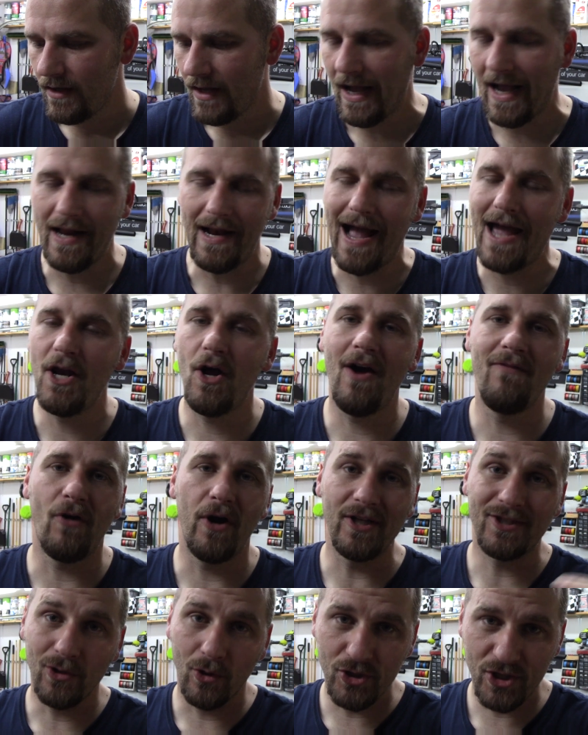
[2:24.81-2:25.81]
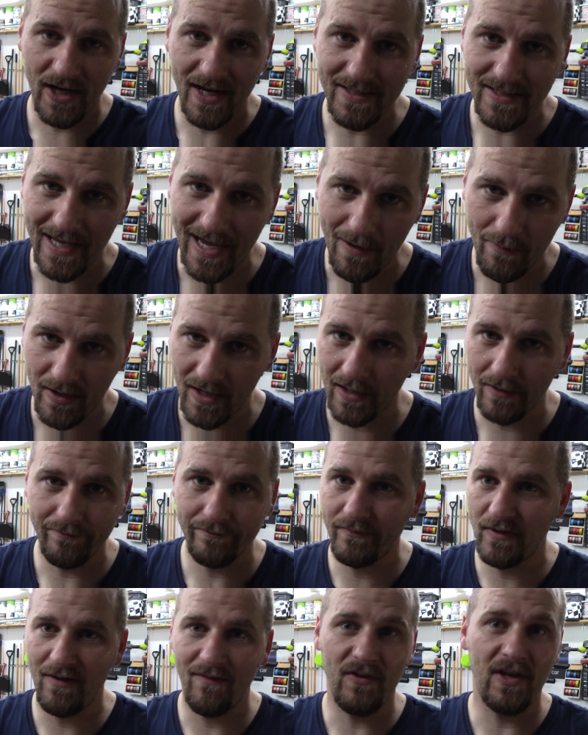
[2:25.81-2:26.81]
I, I, know I've already told you guys that, but I,
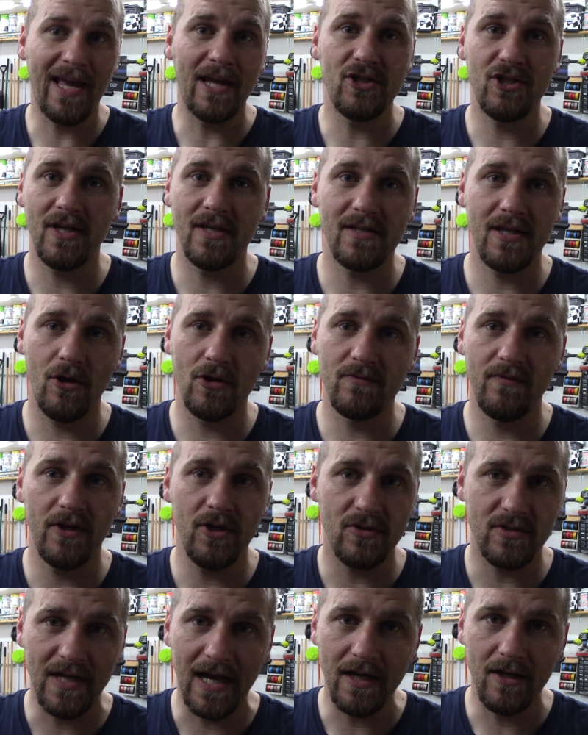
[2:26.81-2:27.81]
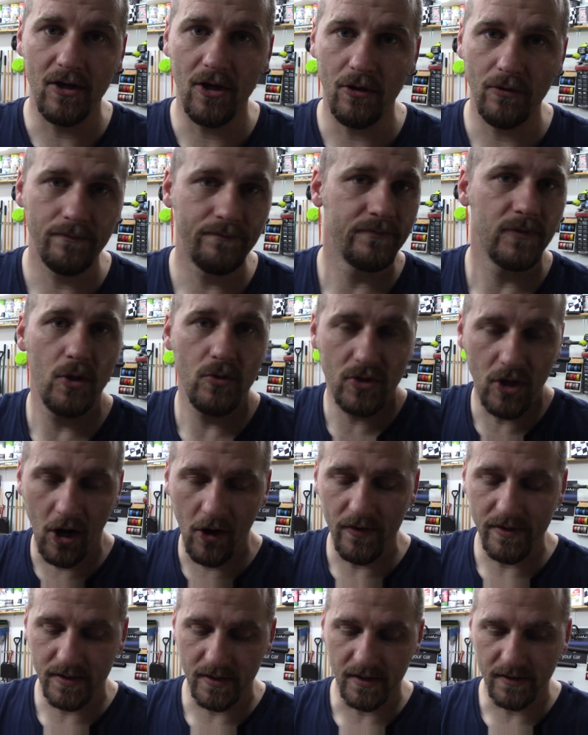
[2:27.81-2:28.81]
in case you didn't see those videos, now you know whose
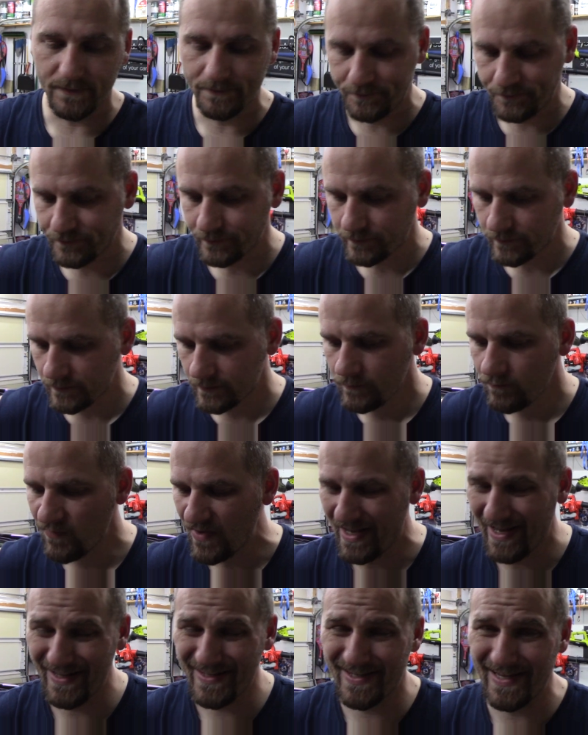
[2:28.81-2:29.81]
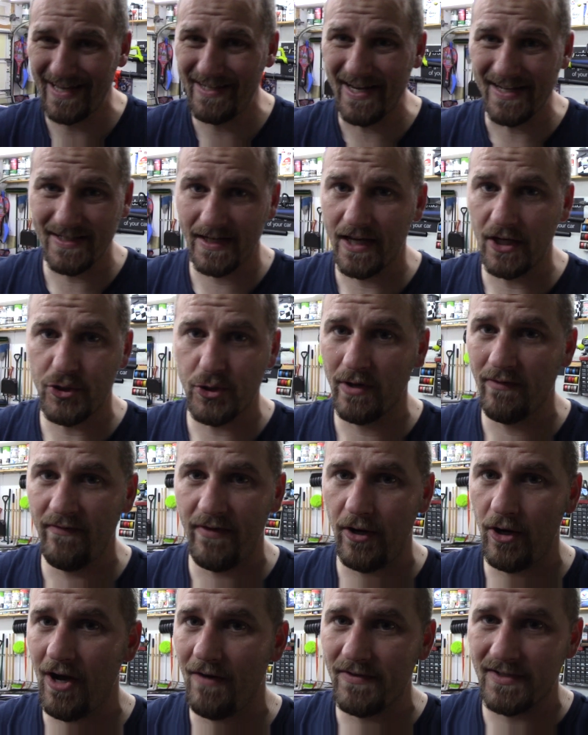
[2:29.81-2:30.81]
car this is. It, it doesn't get
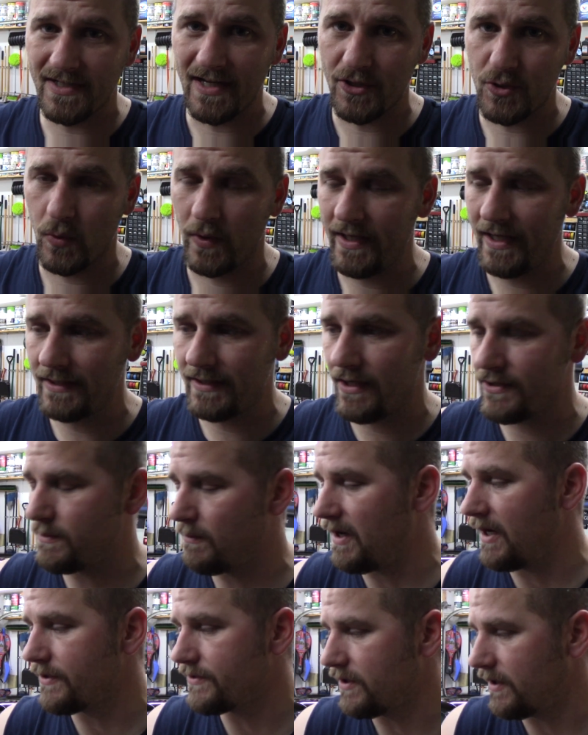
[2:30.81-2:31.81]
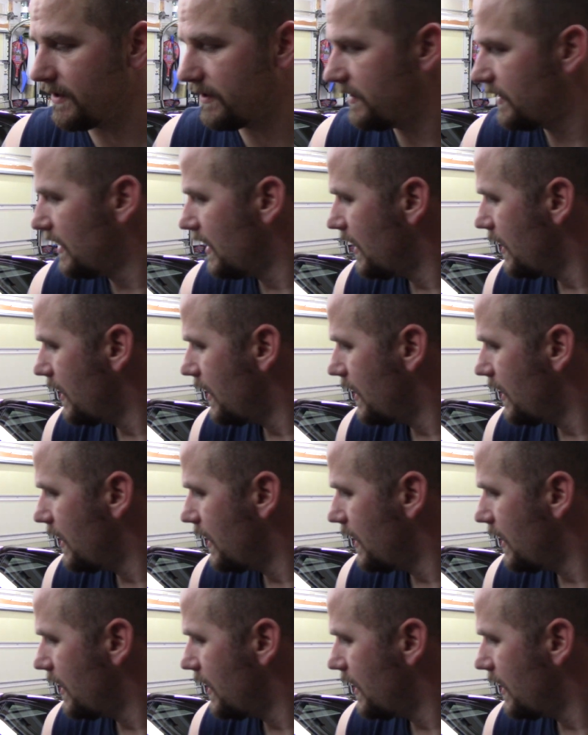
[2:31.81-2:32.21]
driven very often. It's got 28,000 miles on it.